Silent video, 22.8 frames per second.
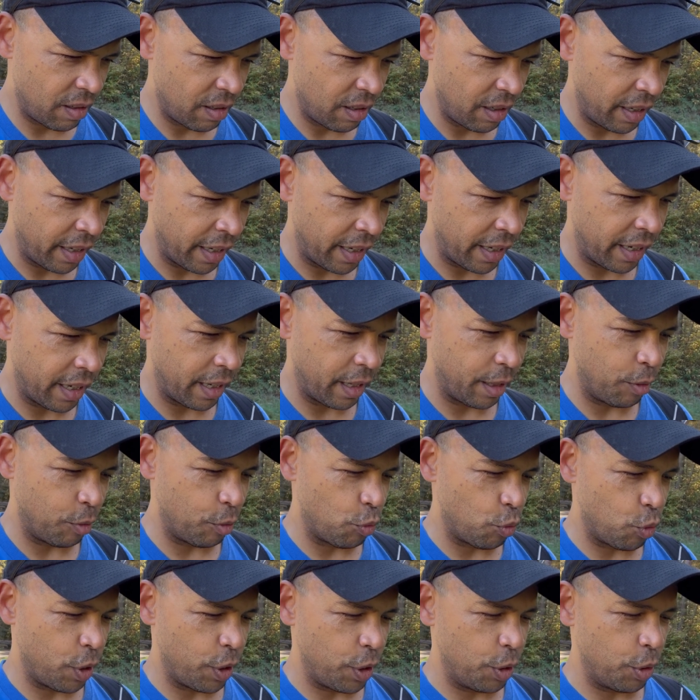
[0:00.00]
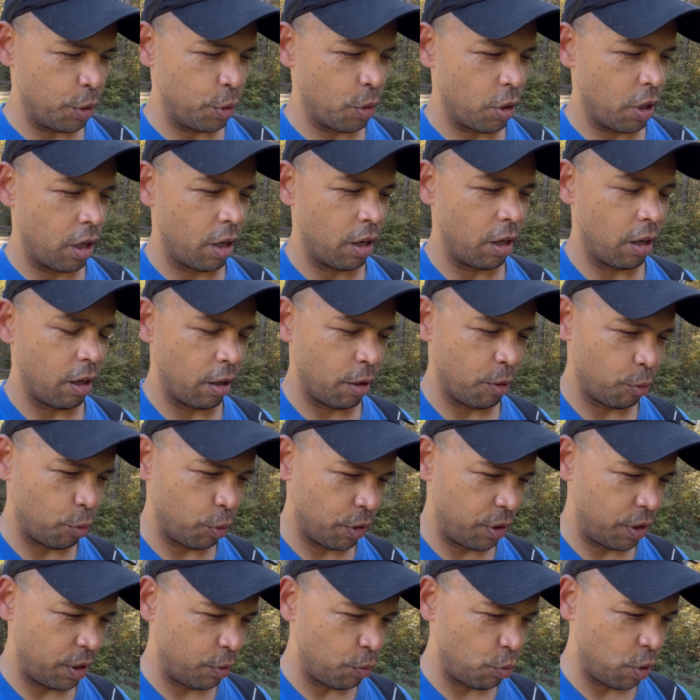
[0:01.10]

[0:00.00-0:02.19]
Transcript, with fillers: And when you are within